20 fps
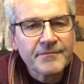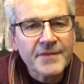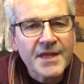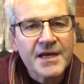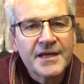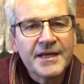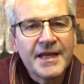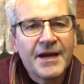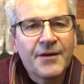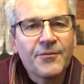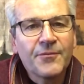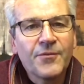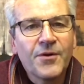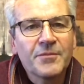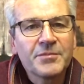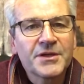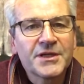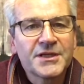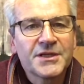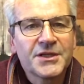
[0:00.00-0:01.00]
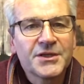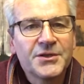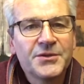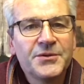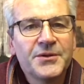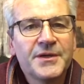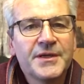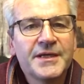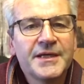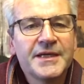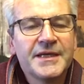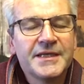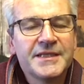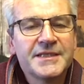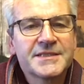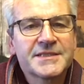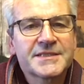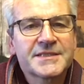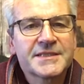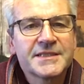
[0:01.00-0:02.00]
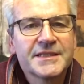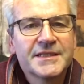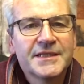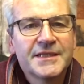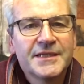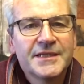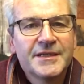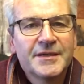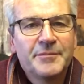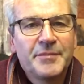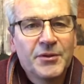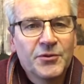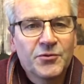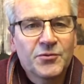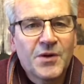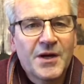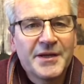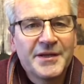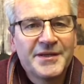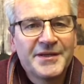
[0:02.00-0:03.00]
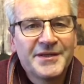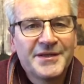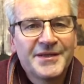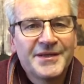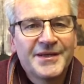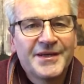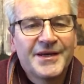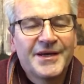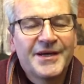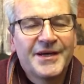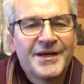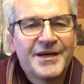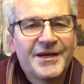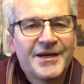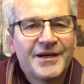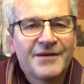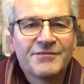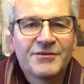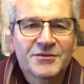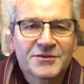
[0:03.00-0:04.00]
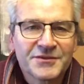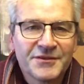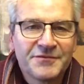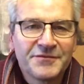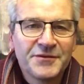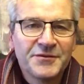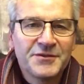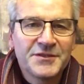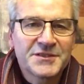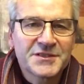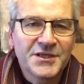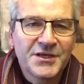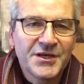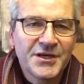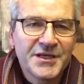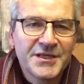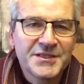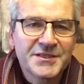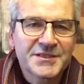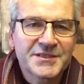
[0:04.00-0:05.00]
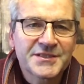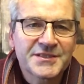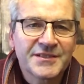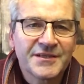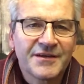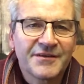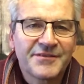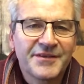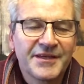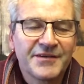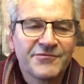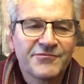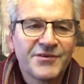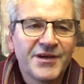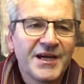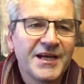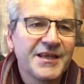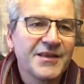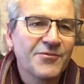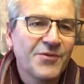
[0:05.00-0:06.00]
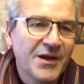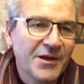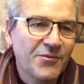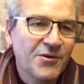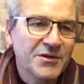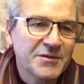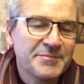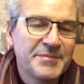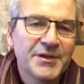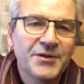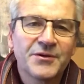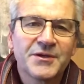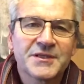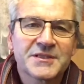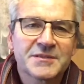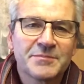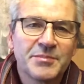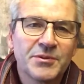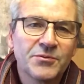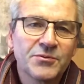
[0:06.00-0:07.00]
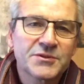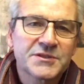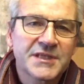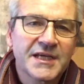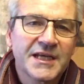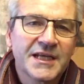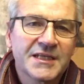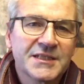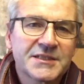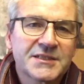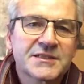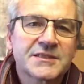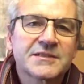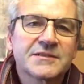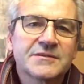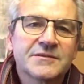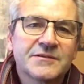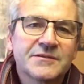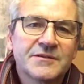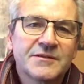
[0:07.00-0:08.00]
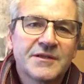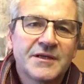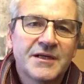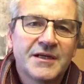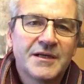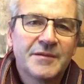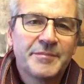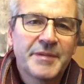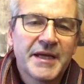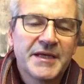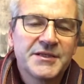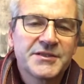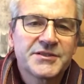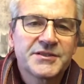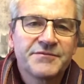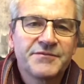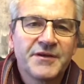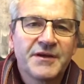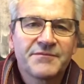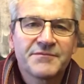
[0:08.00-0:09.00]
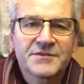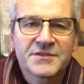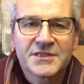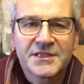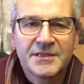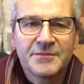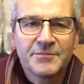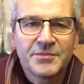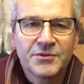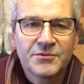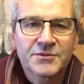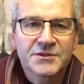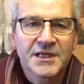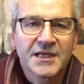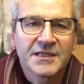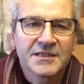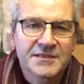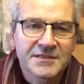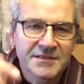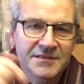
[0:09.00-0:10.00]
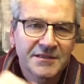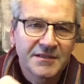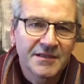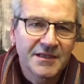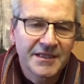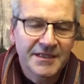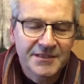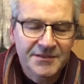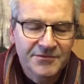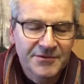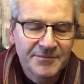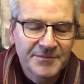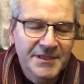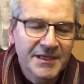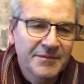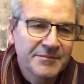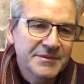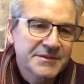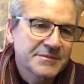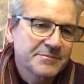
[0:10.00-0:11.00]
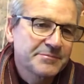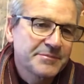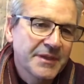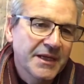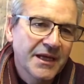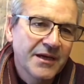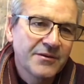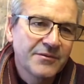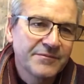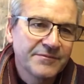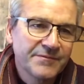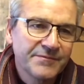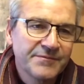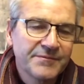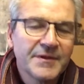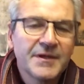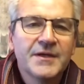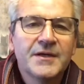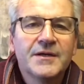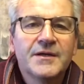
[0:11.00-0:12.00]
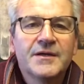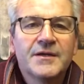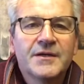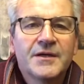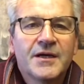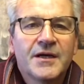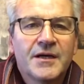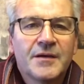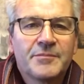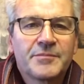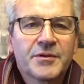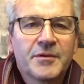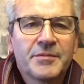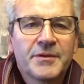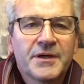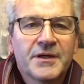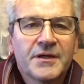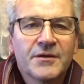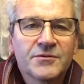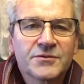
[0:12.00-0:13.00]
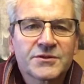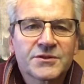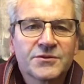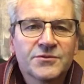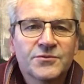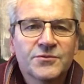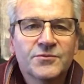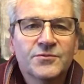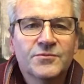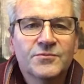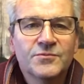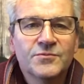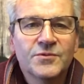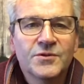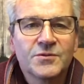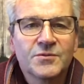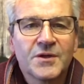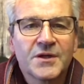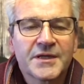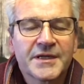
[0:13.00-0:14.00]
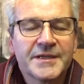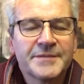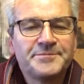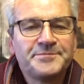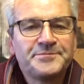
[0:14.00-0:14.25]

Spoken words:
Now, what I'm going to do is build one. I've looked at a few designs. I think really the one I want to build is the Paul Sellers bench. If you haven't seen Paul Sellers, I'll link to him down below. Proper old school woodworker.